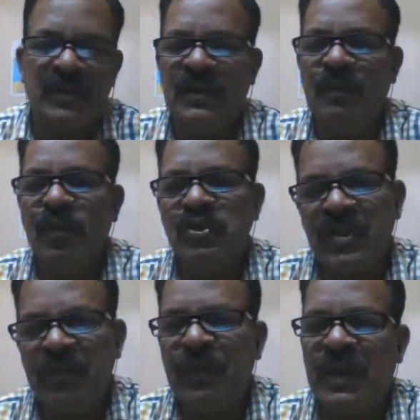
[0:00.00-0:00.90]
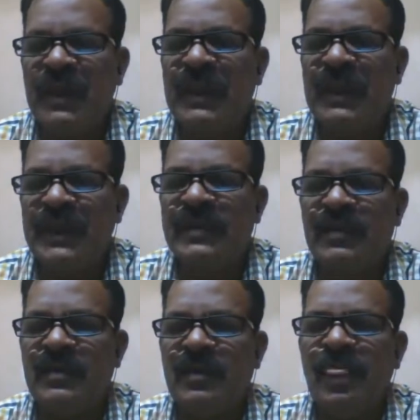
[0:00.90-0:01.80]
The most important indicator,
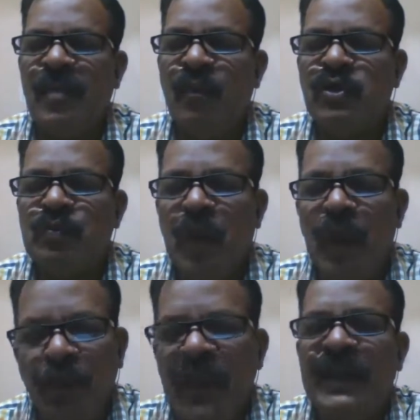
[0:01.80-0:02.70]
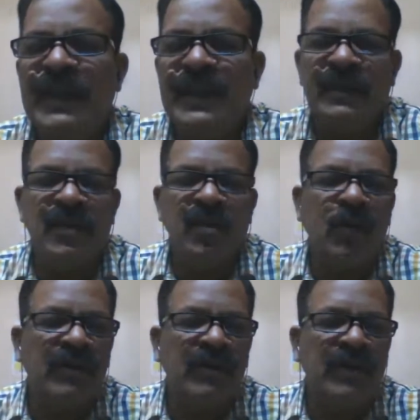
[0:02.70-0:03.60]
most popular indicator,
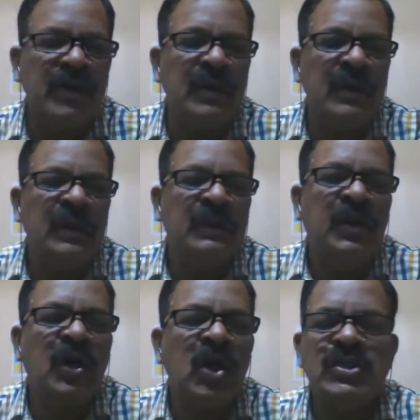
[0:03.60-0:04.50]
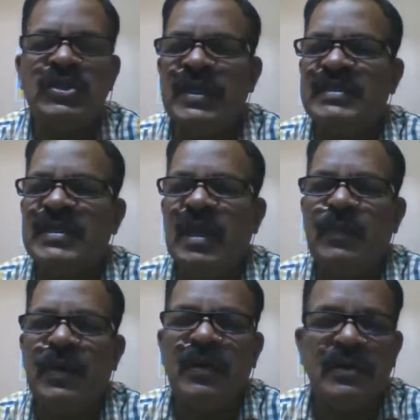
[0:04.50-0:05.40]
what we call the gross national
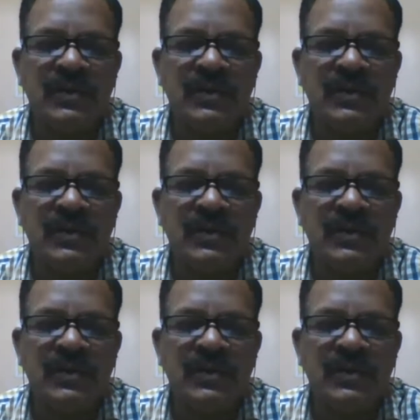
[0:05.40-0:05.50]
product.